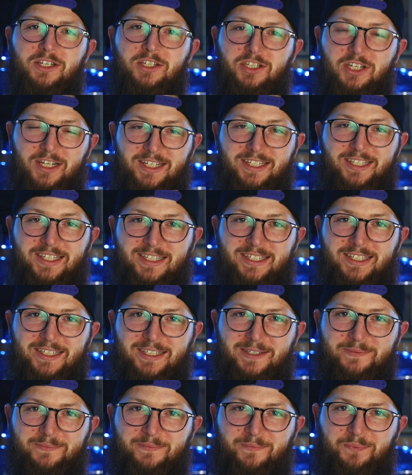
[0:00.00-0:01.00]

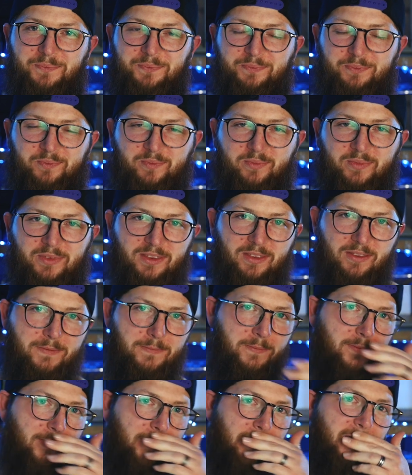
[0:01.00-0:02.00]
Jesus.
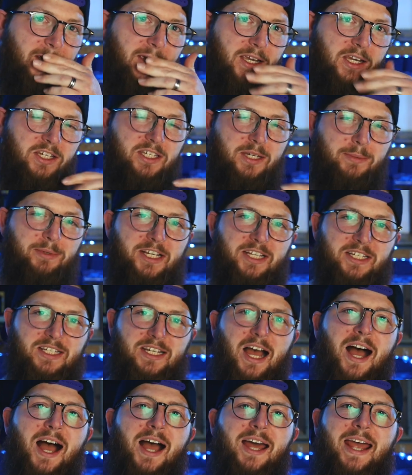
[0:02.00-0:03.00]
You see, because
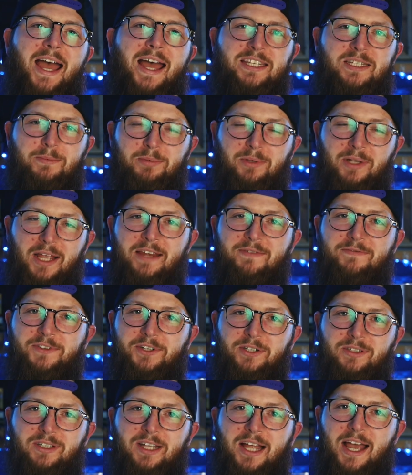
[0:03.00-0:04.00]
God has a plan for
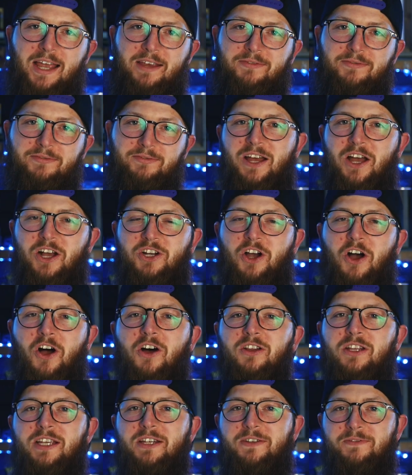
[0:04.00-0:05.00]
your life, a
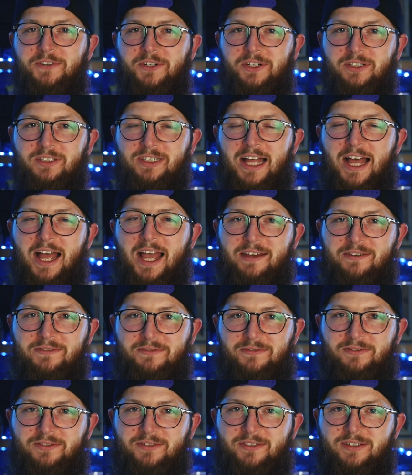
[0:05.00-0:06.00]
calling for your life.
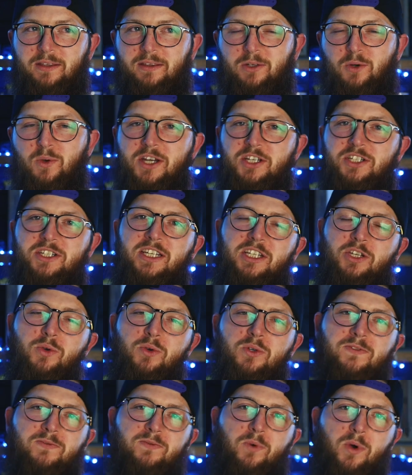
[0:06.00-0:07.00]
The question is,
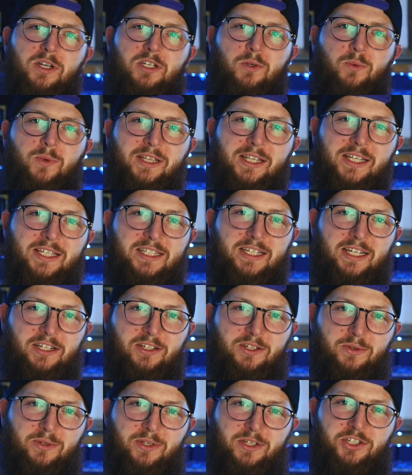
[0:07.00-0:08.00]
whose voice are we listening
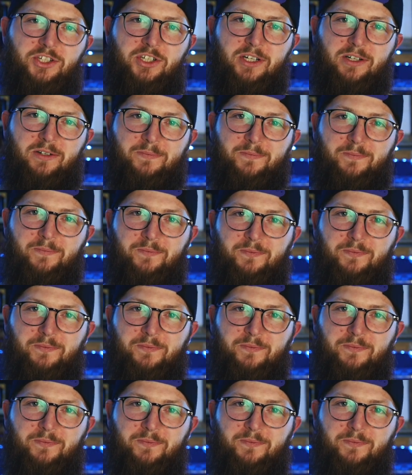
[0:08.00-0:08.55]
to this year?